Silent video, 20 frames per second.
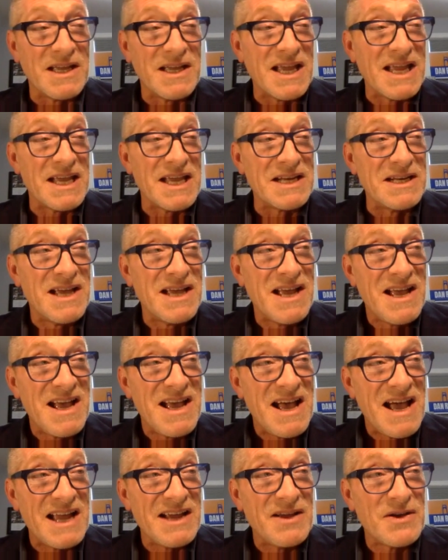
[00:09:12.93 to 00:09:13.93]
And
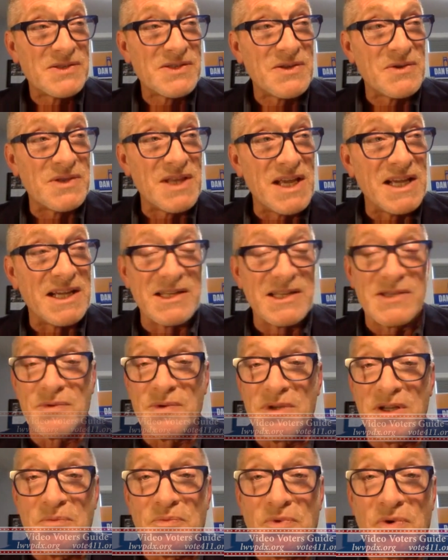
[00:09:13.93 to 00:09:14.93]
I also think it's
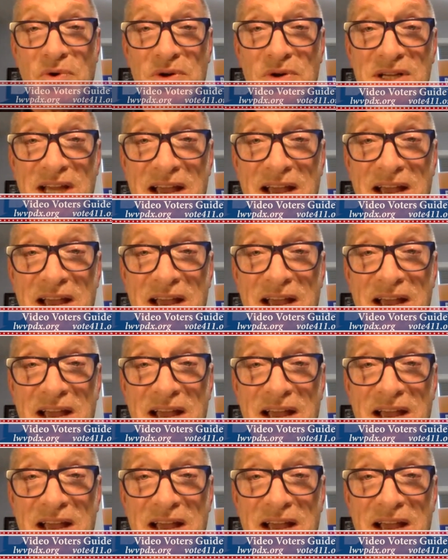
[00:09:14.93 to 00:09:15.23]
really important